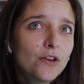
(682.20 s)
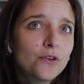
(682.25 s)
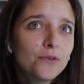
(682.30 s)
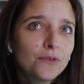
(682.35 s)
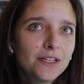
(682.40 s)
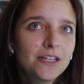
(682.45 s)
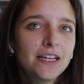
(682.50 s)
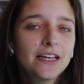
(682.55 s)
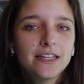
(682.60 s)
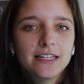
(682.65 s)
not
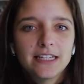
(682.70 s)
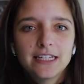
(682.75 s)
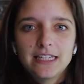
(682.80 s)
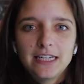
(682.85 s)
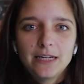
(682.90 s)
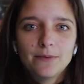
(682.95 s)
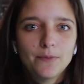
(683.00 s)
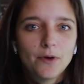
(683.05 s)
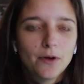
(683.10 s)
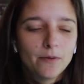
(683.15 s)
only on the
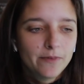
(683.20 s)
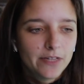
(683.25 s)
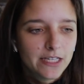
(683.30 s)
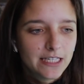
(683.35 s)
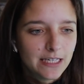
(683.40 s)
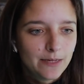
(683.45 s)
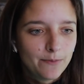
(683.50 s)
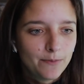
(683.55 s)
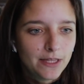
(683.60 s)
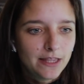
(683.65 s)
deep,
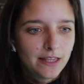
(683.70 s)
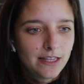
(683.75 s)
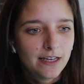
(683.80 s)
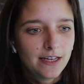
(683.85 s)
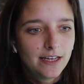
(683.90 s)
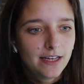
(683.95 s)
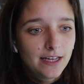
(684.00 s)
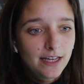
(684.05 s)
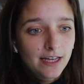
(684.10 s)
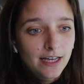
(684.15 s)
obviously, but
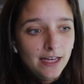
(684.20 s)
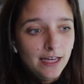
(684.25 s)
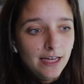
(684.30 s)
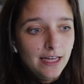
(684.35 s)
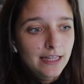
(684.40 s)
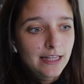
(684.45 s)
the